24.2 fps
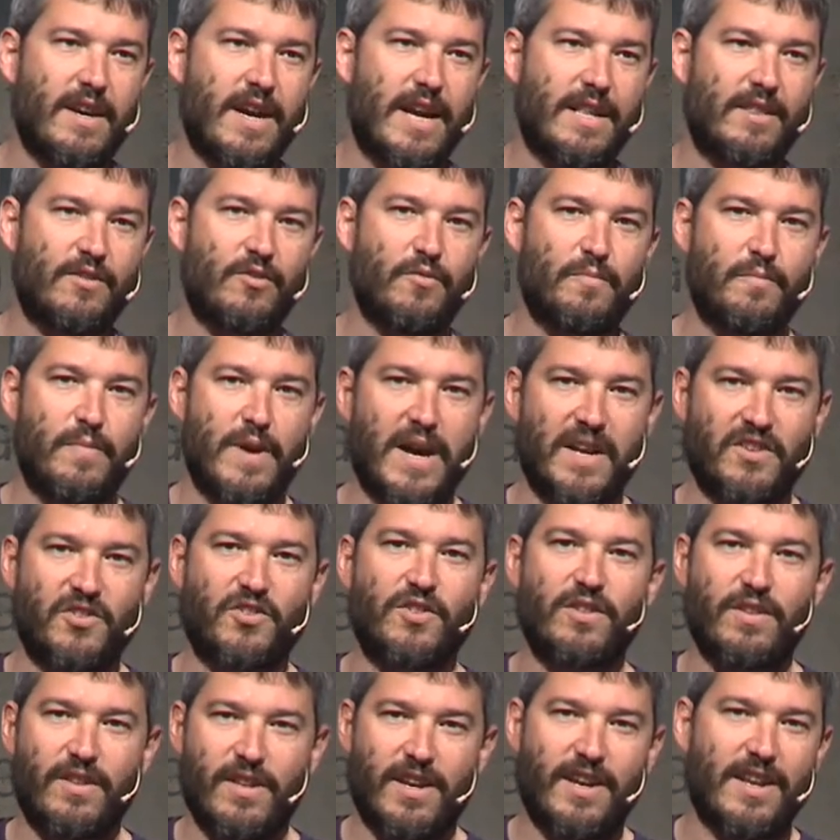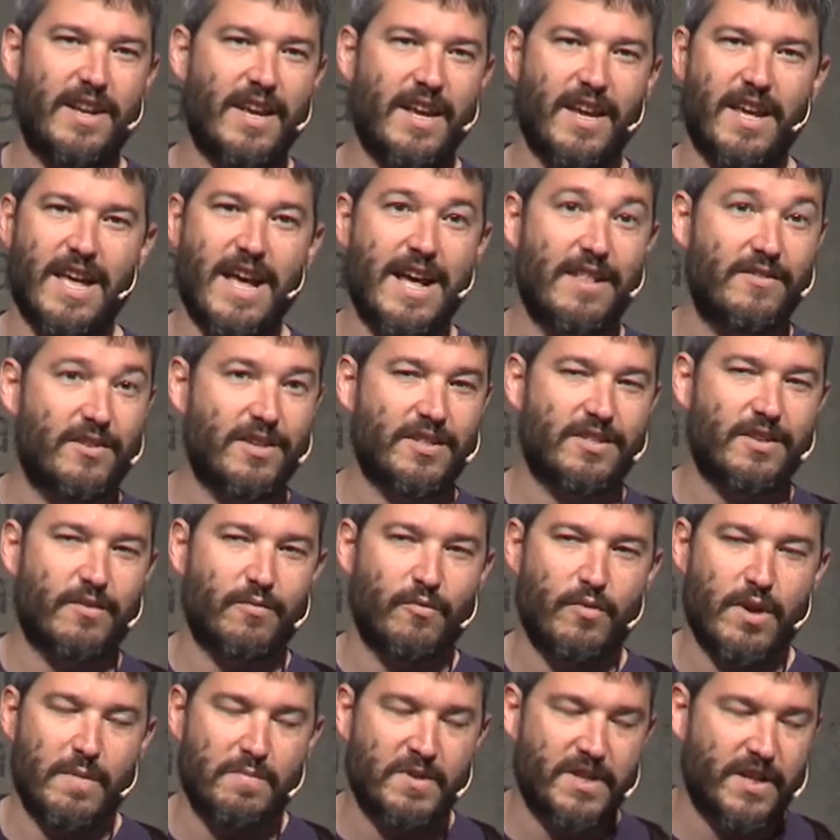had to patch the, like, hundreds
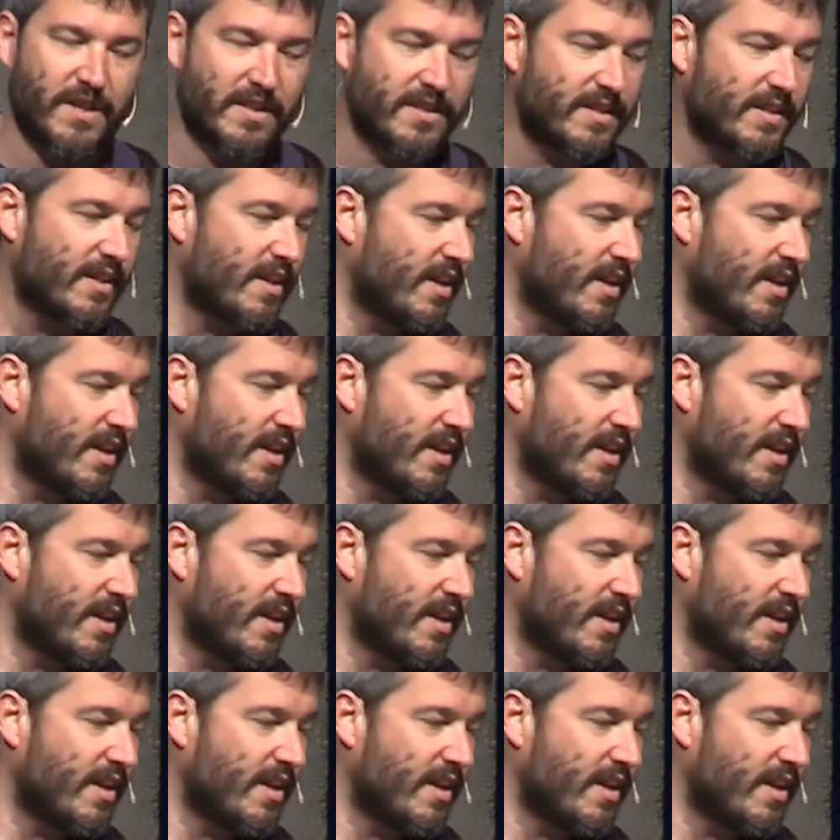of websites.